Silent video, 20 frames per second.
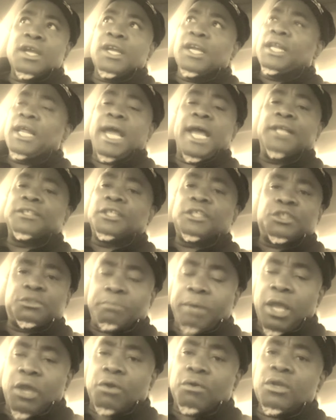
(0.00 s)
it has a
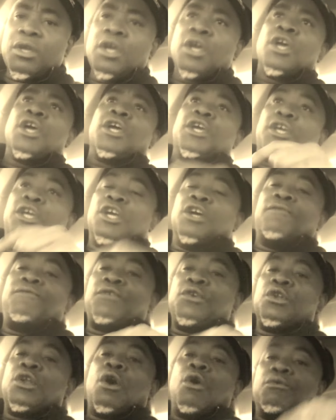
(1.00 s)
smell.
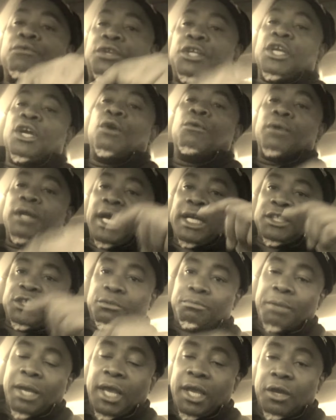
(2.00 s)
If you don't deal with that
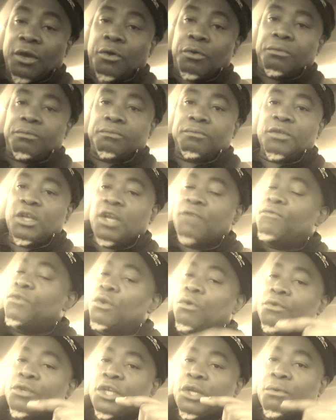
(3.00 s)
smell, if you
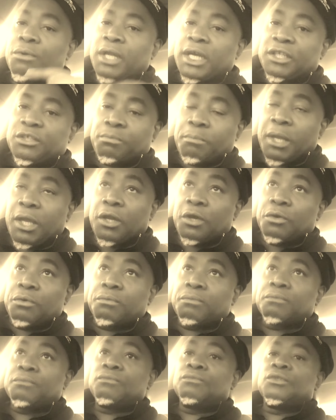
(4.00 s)
don't deal with that smell,
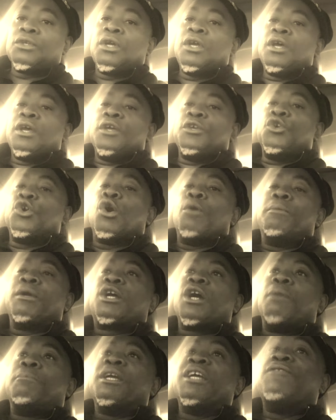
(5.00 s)
you're going to
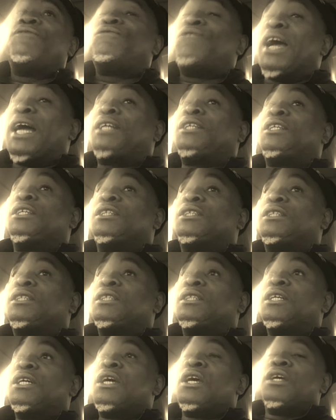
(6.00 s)
become
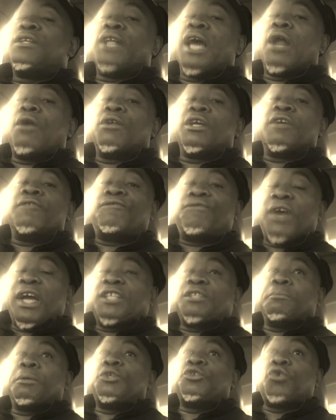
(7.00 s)
infectious. Not only
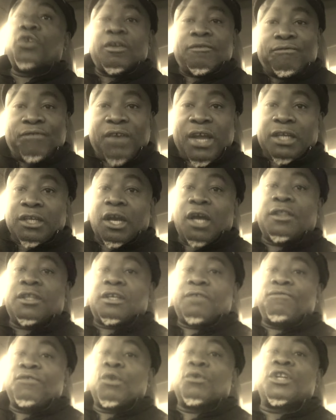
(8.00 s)
infectious, but you're going to infect
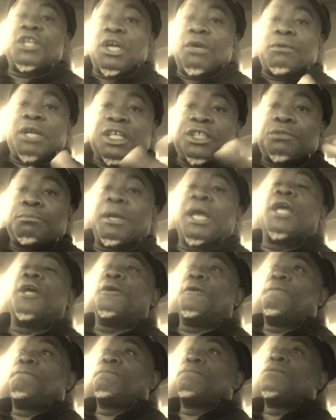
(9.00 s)
others. If you don't deal with that
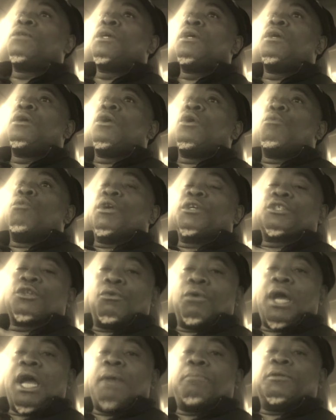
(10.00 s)
smell, what's
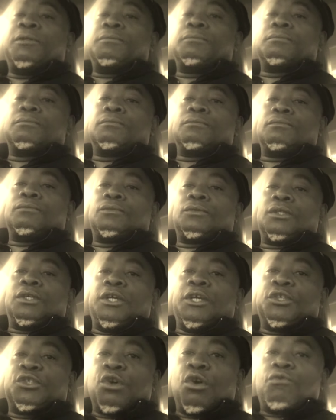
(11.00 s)
going to happen?
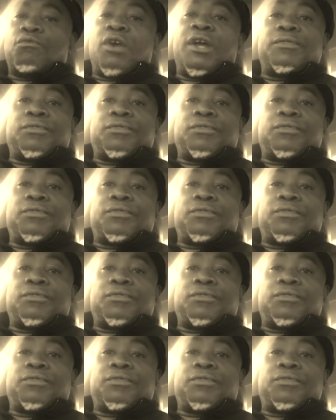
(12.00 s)
It's going to